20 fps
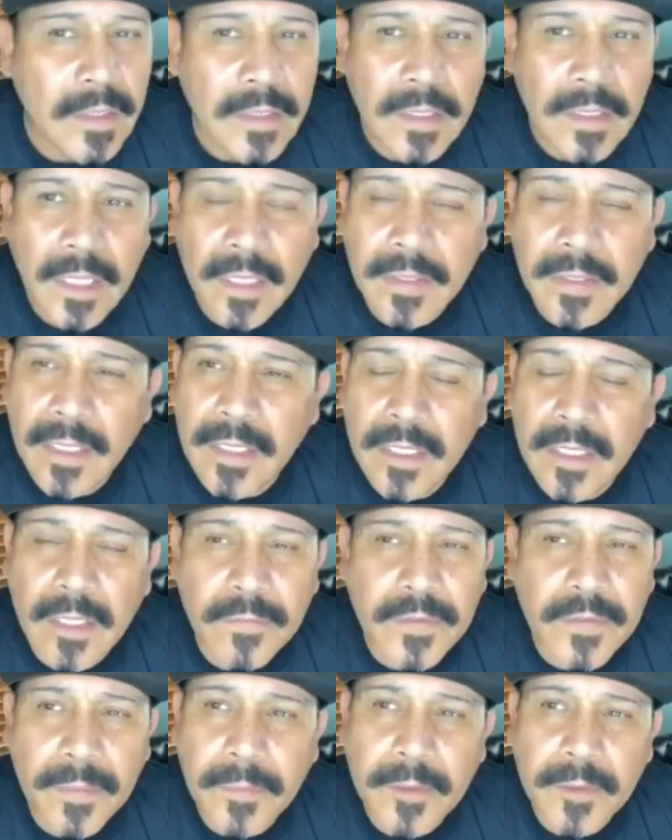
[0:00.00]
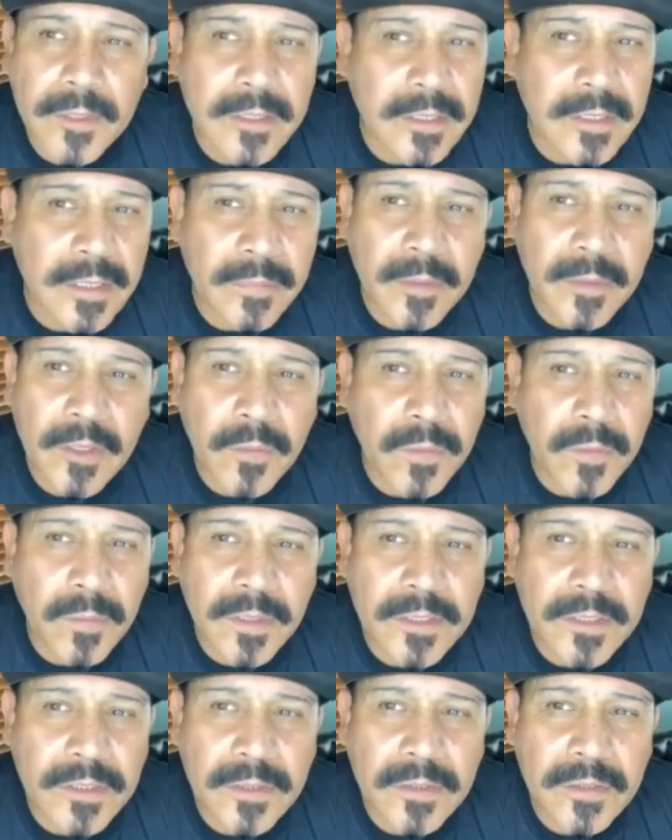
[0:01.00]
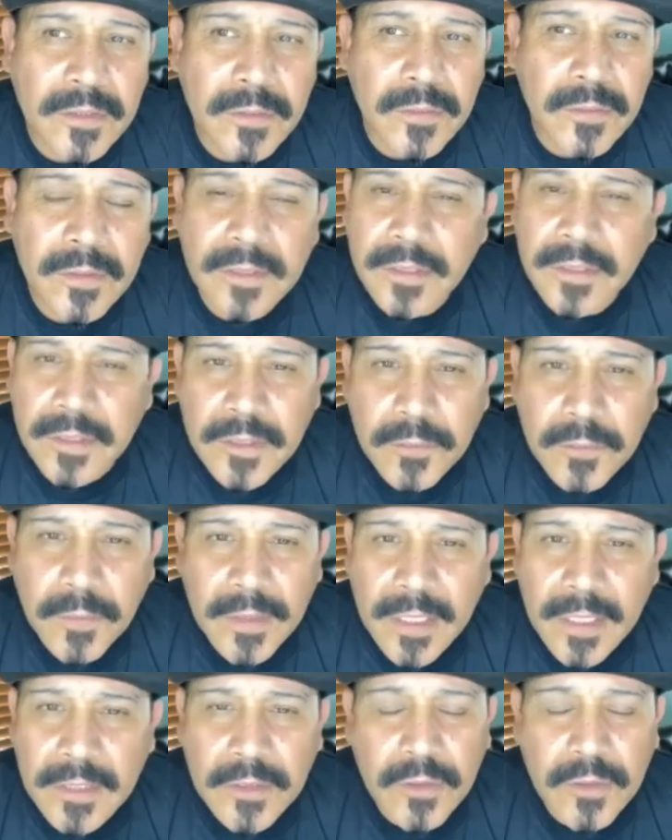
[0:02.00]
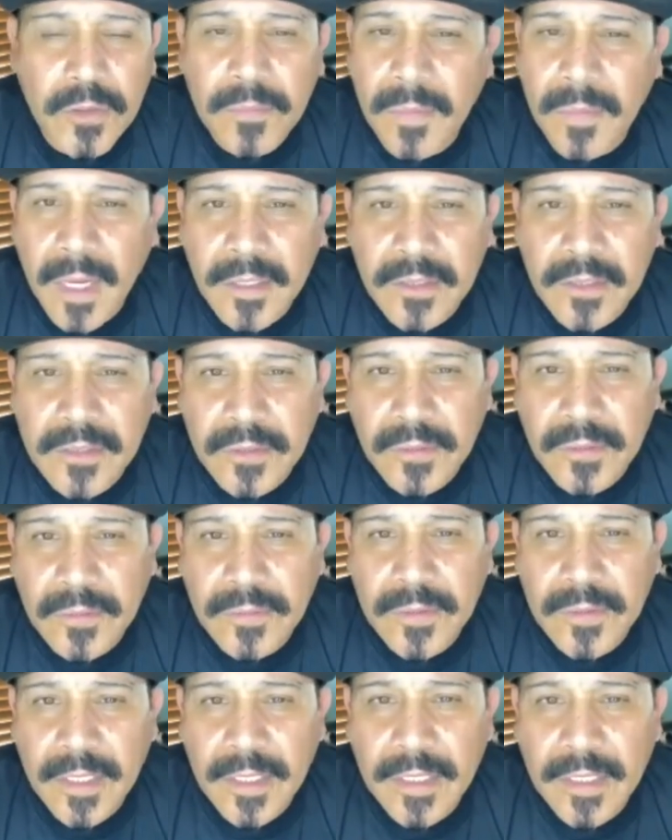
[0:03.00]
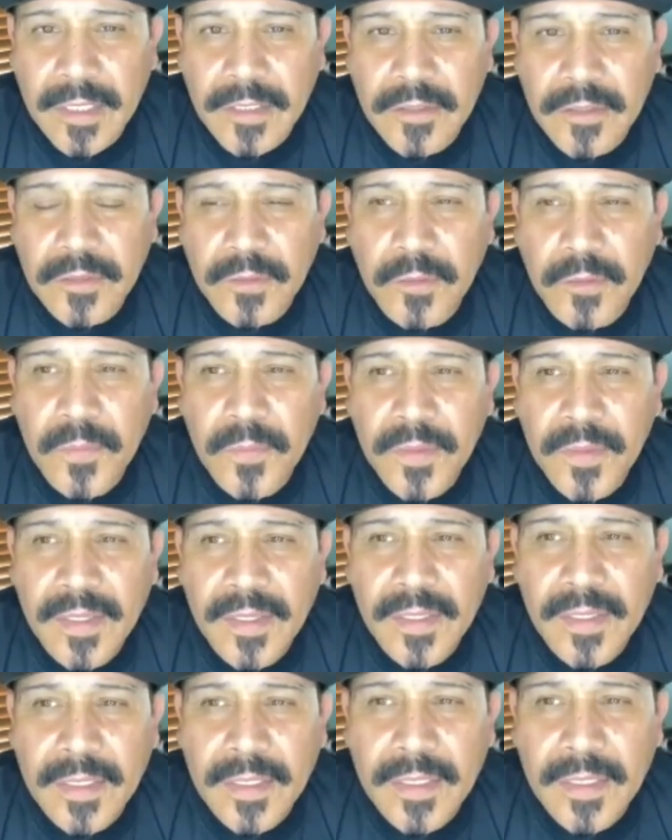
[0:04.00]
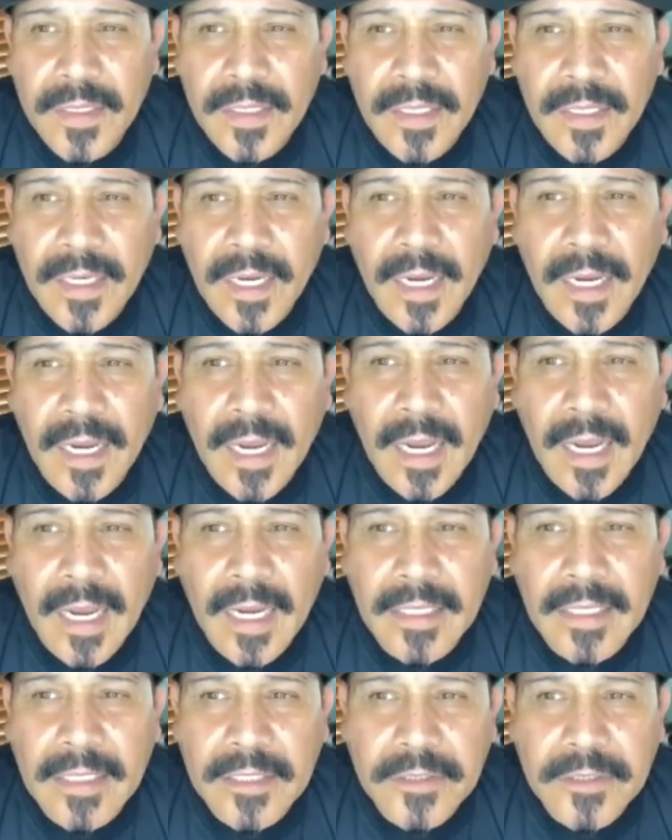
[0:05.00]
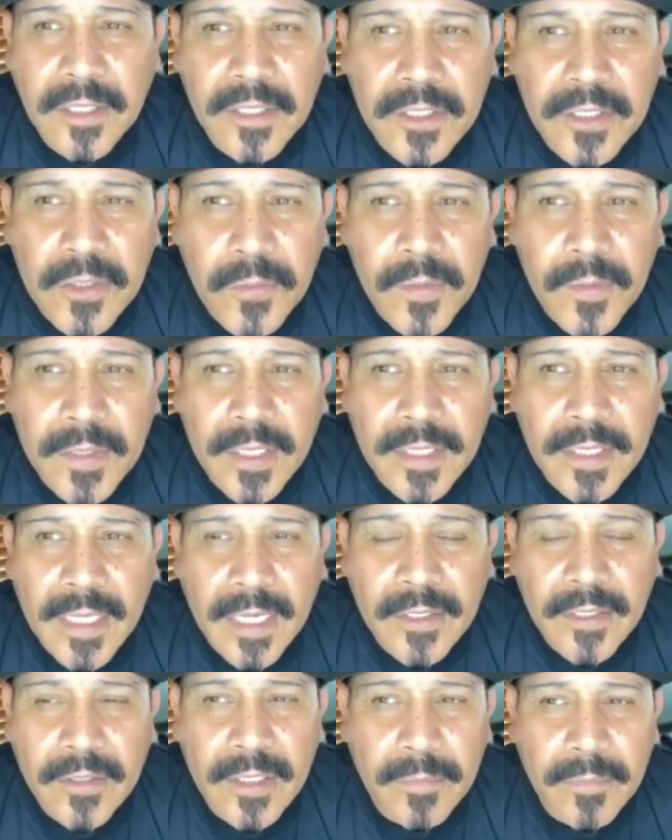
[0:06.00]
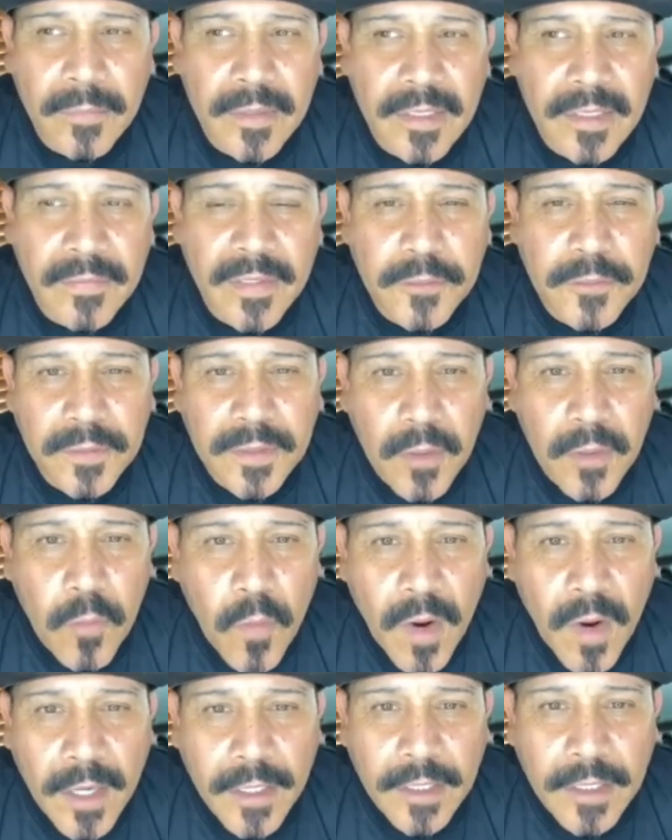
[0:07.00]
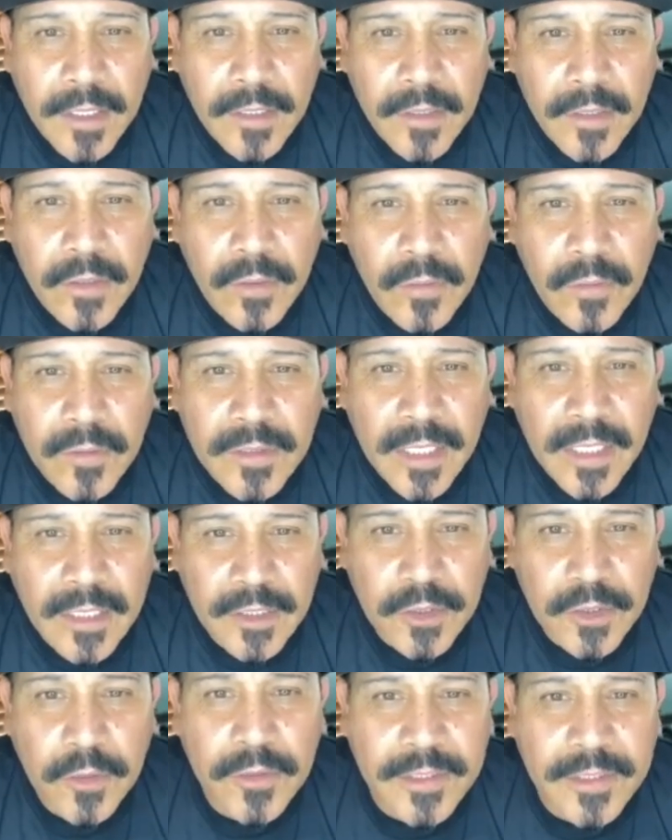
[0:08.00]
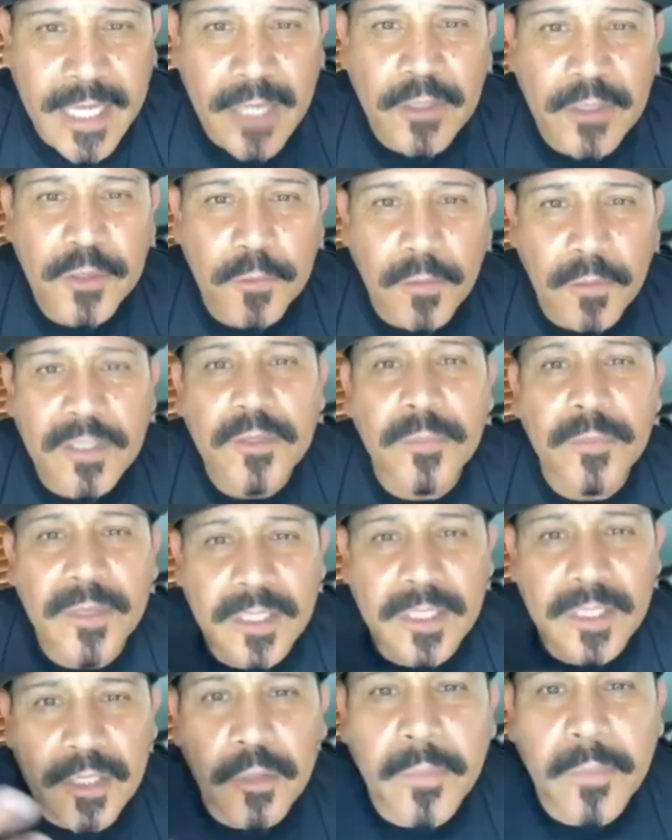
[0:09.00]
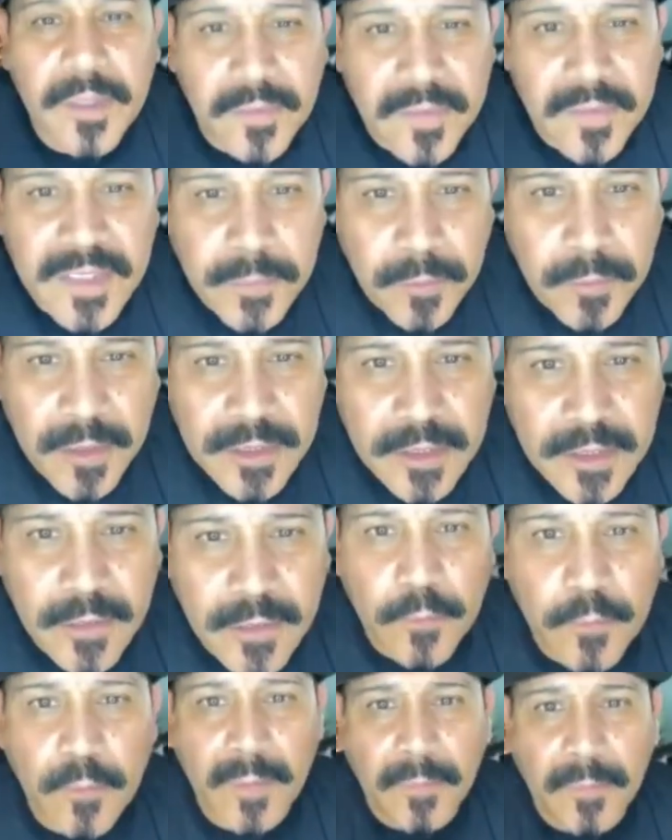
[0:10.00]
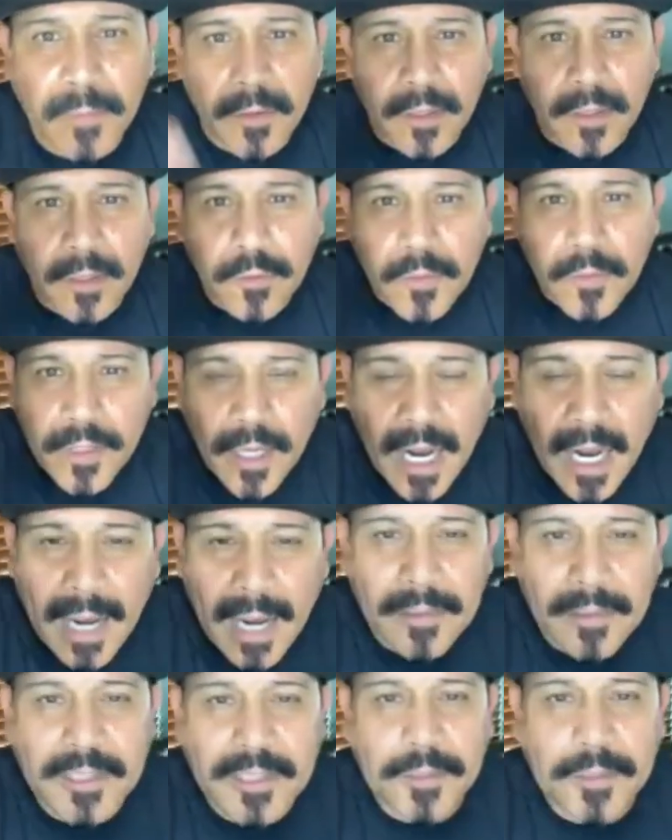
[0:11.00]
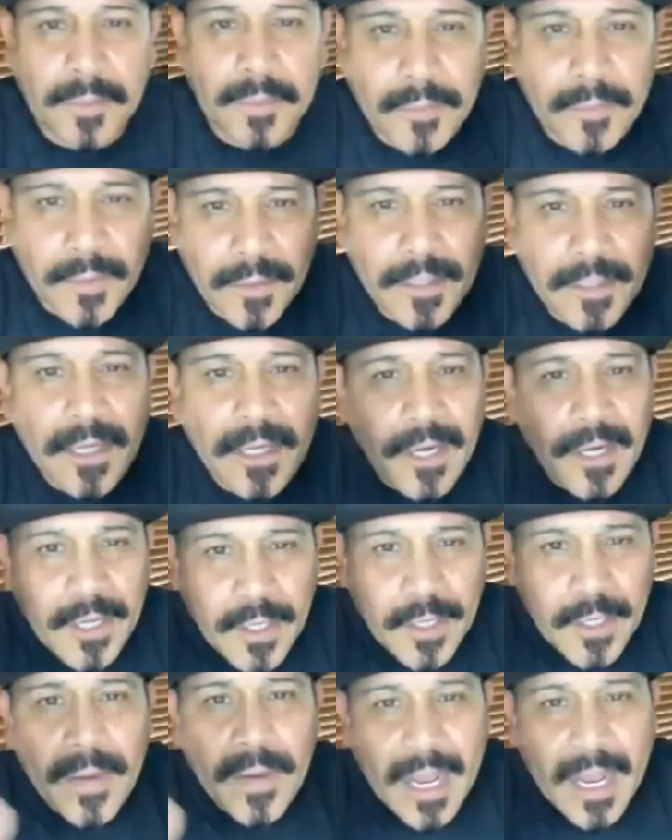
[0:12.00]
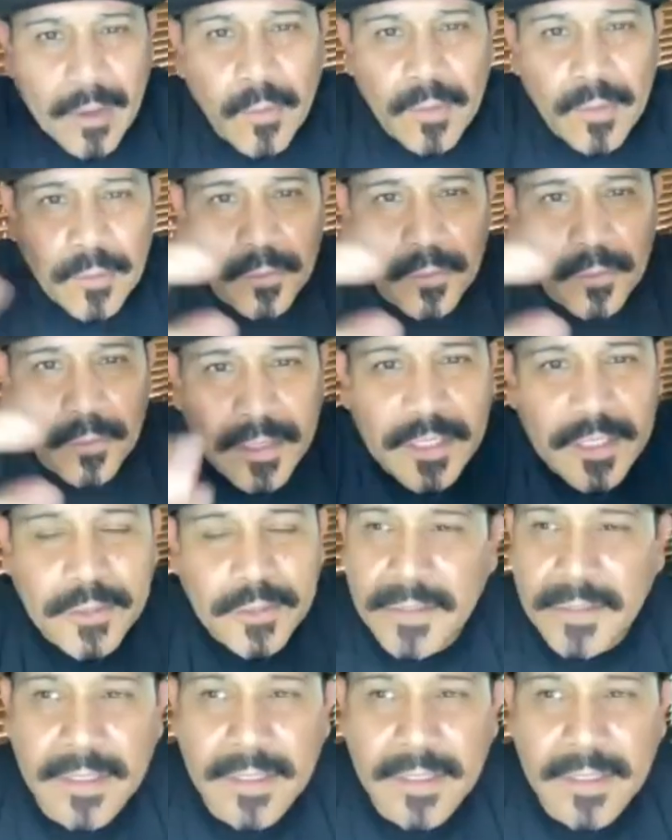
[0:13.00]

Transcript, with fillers: and they loved it, but they said, Emilio, we want you to do it this way, like so monotone. And uh, so I started doing it and I couldn't believe that's what they wanted. You know, it was like, cause you know, as actors, we want to be a little bit expressive and we put our little commas right. and we put, you know, we had our own little thing to it.